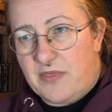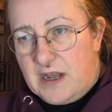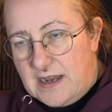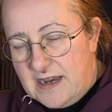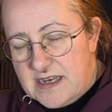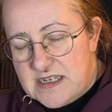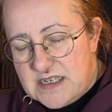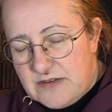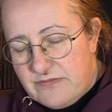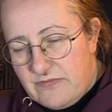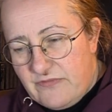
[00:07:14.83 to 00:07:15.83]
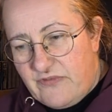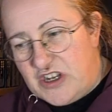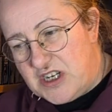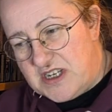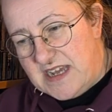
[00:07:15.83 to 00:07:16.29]
at the least,
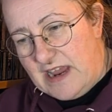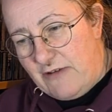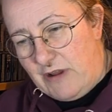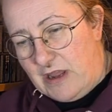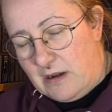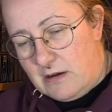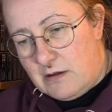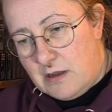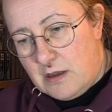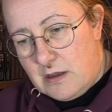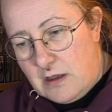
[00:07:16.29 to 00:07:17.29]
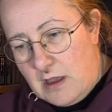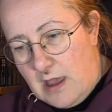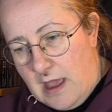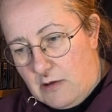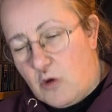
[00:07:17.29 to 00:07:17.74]
vegetarian,
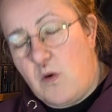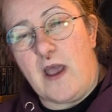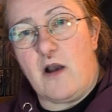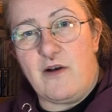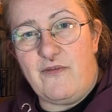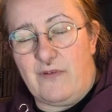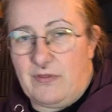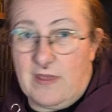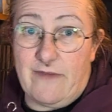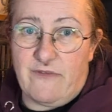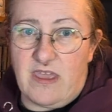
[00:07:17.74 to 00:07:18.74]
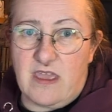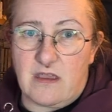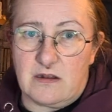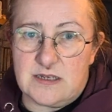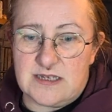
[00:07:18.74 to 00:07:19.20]
and quite often they're
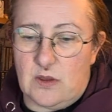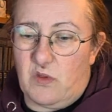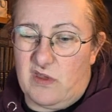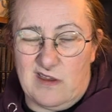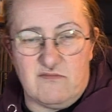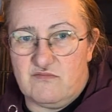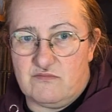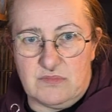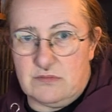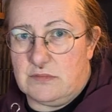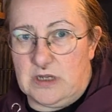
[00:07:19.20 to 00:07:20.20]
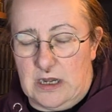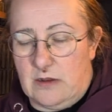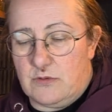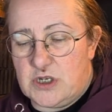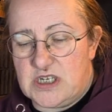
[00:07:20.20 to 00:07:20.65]
vegan, so that, you
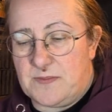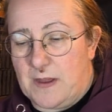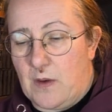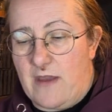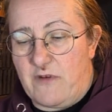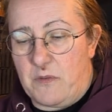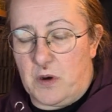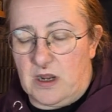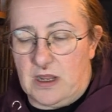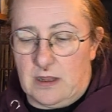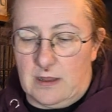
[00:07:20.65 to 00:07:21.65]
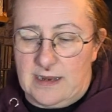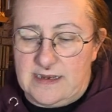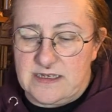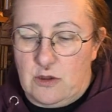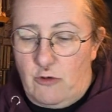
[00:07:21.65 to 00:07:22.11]
know, just about everybody
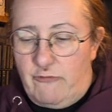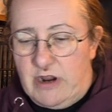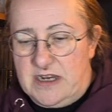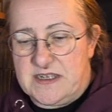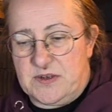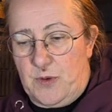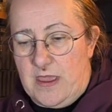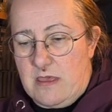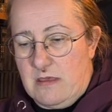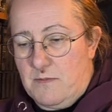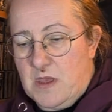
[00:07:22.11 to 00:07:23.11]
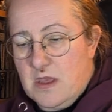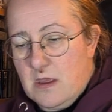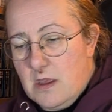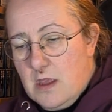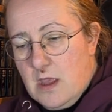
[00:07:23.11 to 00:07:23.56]
is all right to eat them.
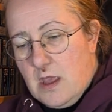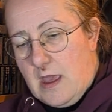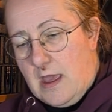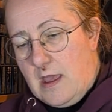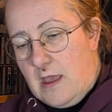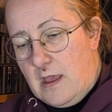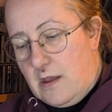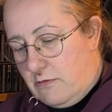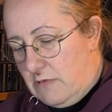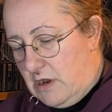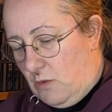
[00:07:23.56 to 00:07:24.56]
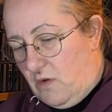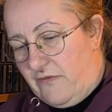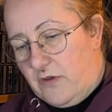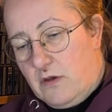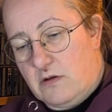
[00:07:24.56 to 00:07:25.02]

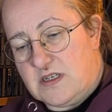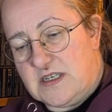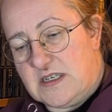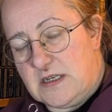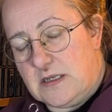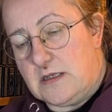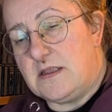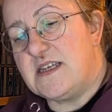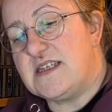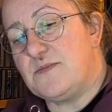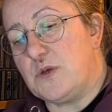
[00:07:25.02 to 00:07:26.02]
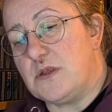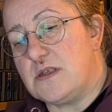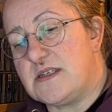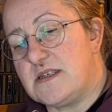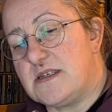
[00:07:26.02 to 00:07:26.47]
Right, we've got this
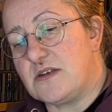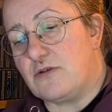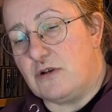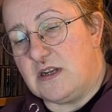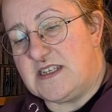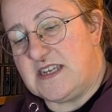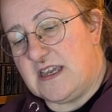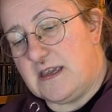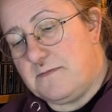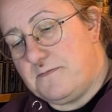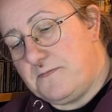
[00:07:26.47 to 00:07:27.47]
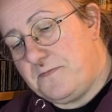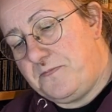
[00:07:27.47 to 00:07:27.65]
month's Scrawler sticker.